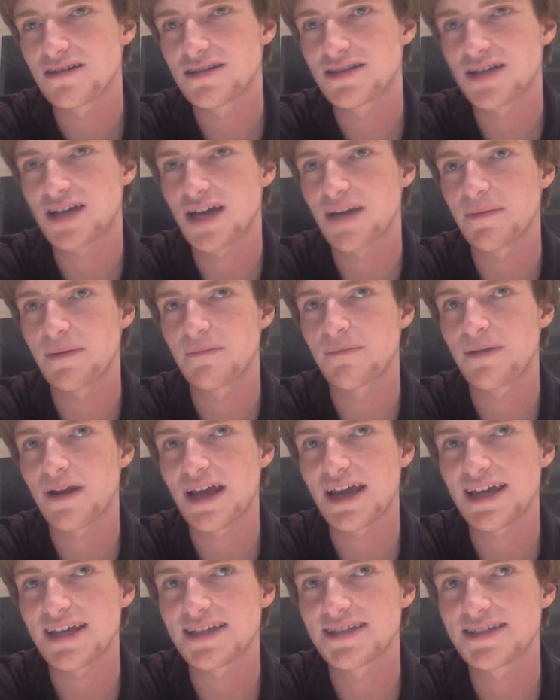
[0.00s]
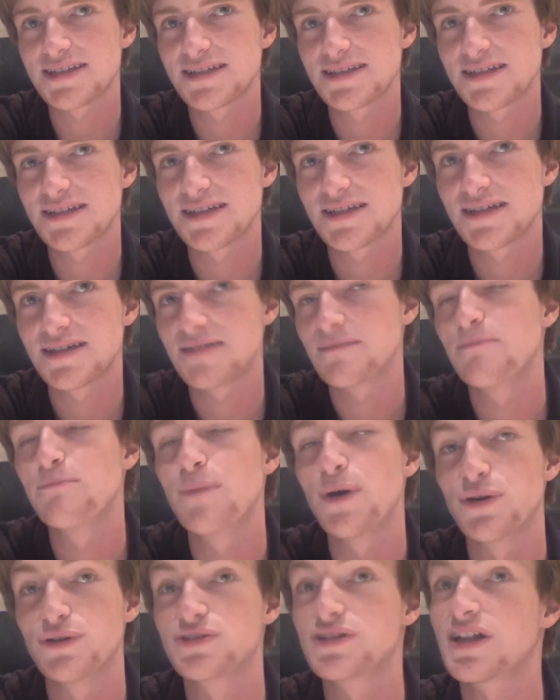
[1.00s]
time and place,
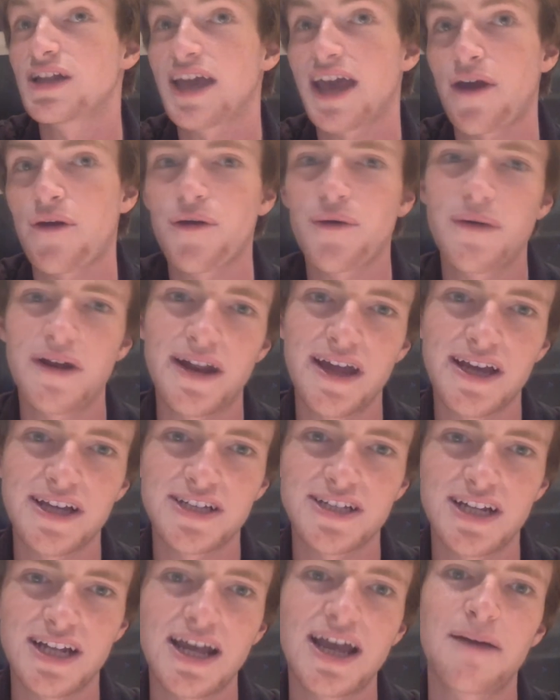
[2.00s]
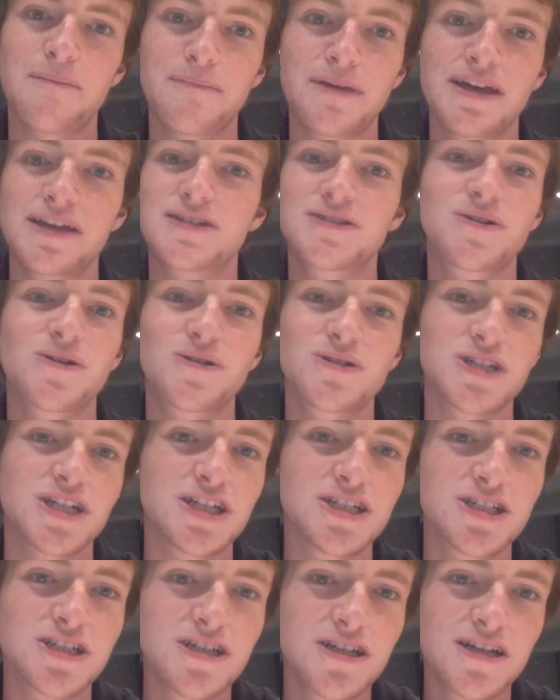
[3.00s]
mostly heroin actually, and being
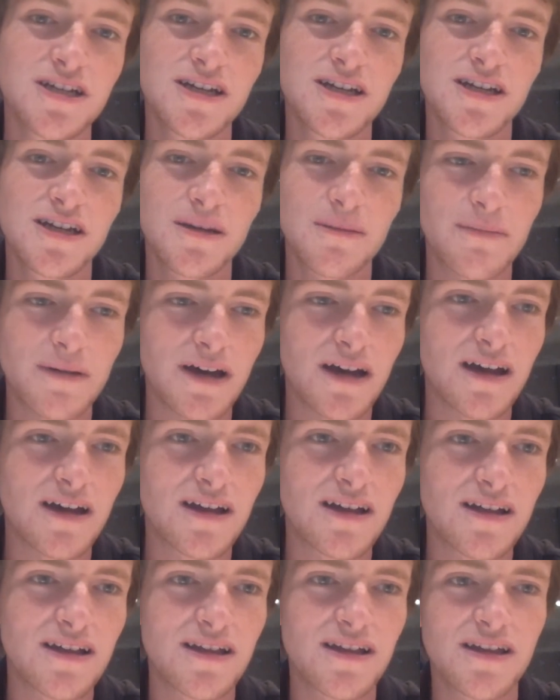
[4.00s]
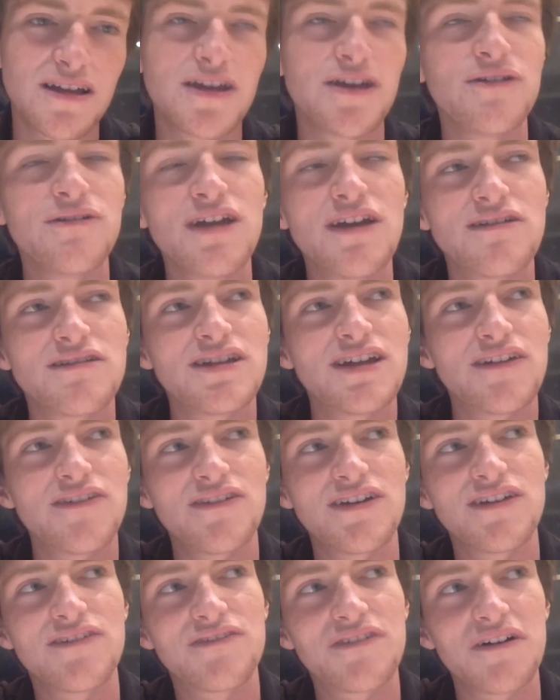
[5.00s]
Scottish. But you know,
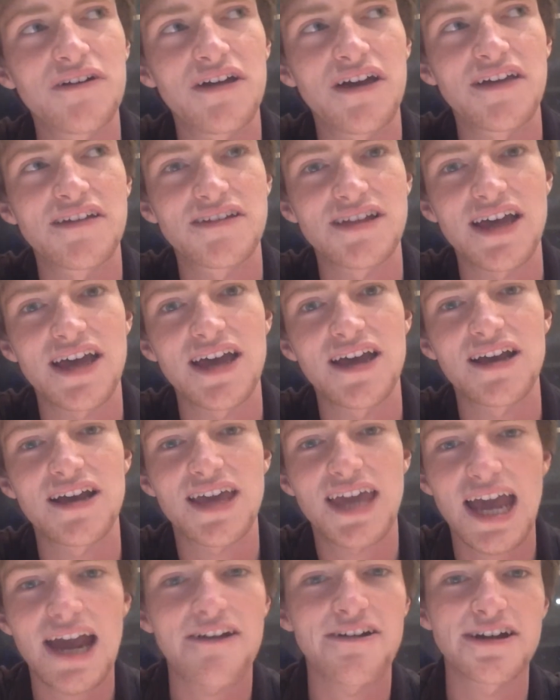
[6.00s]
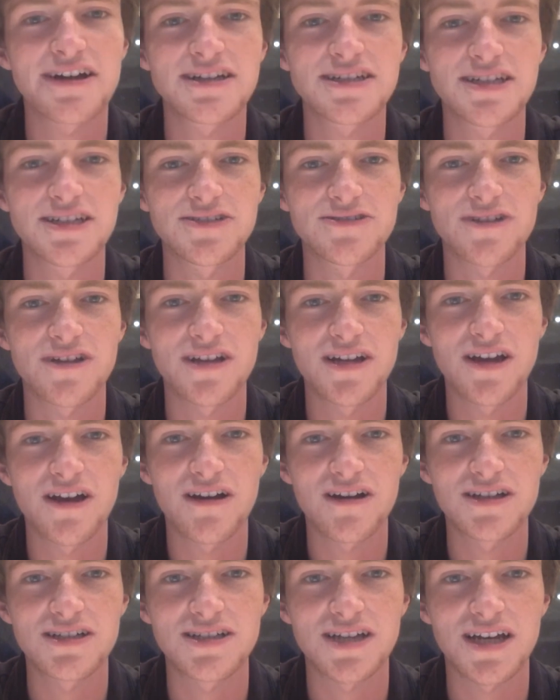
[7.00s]
definitely feel like they're characters rather than
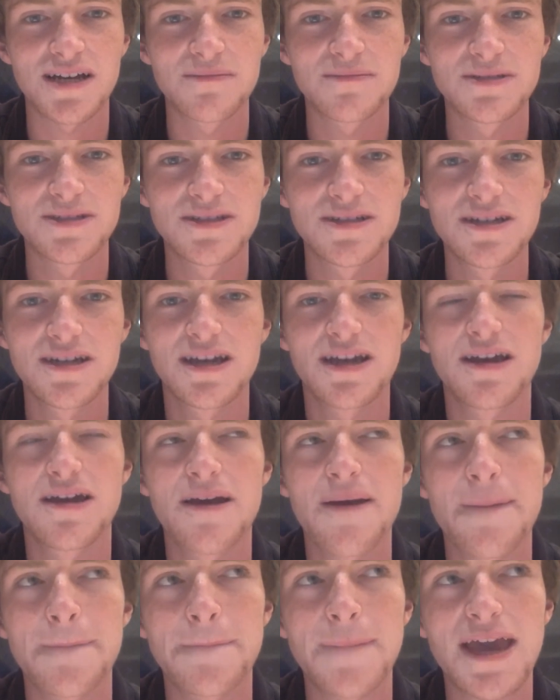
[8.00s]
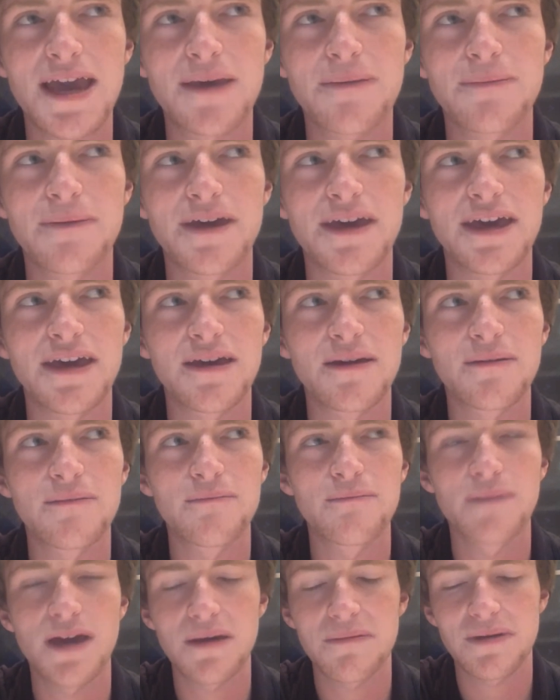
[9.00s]
archetypes. Begbie
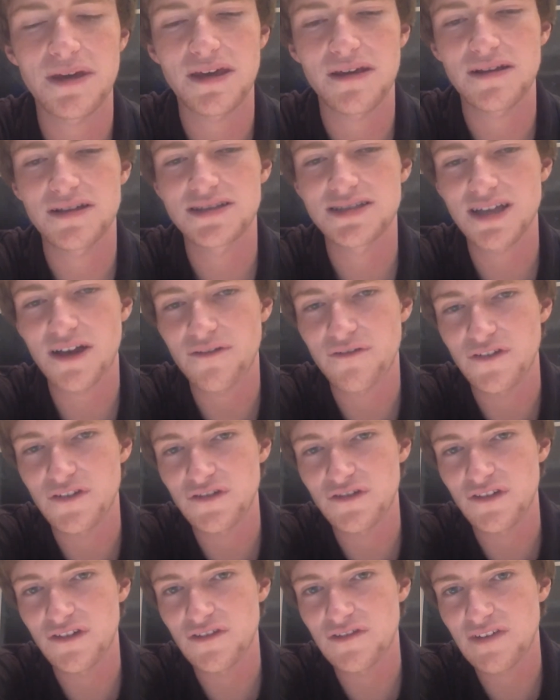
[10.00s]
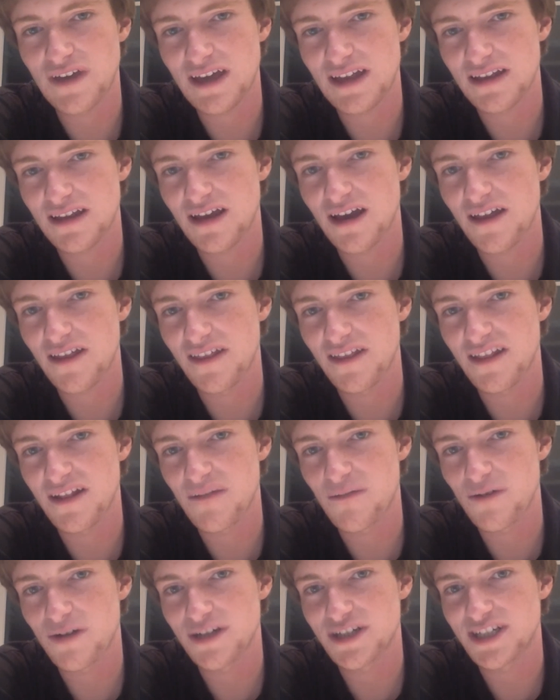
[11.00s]
maybe suffers from the fact that other
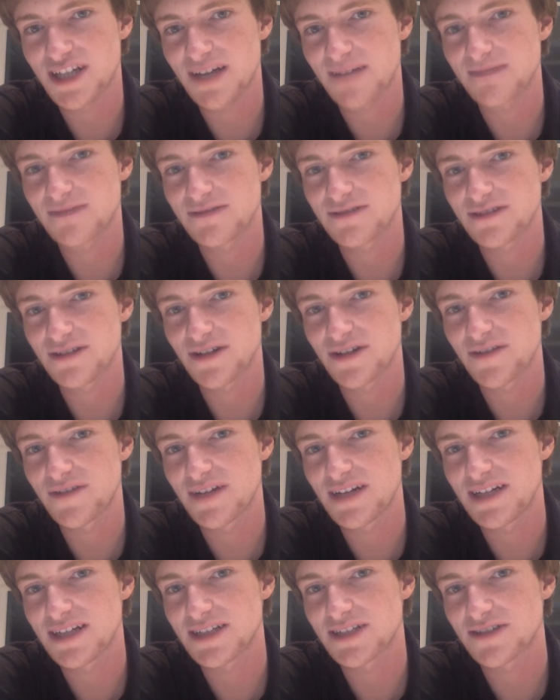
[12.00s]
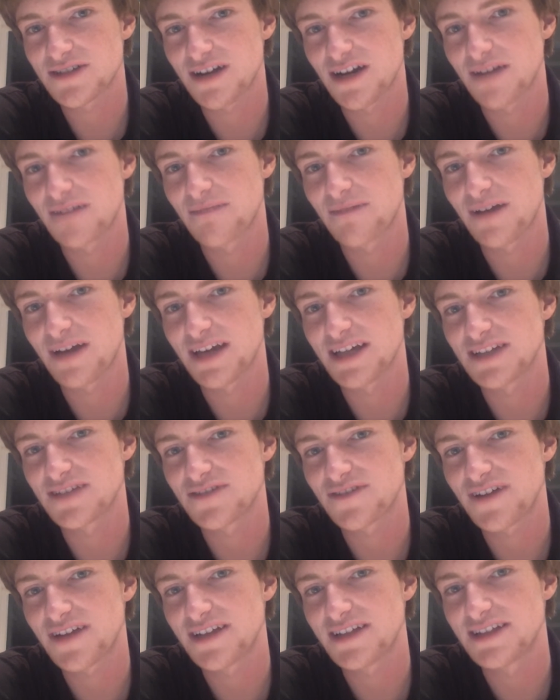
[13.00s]
than one chapter, he's only really described by his
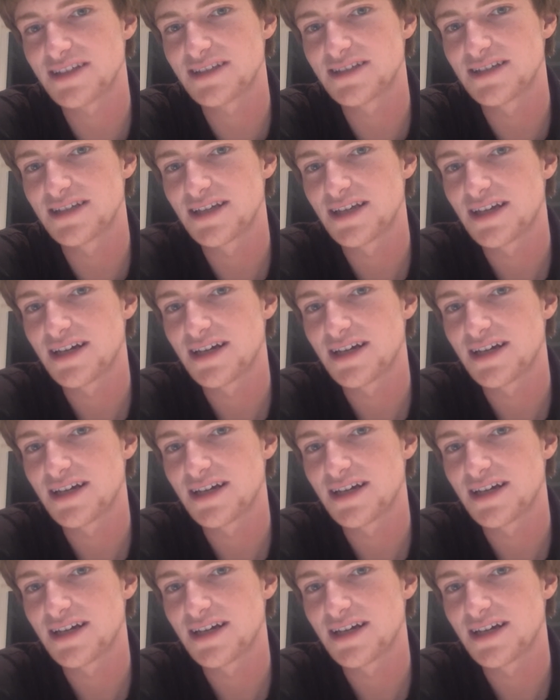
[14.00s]
friends.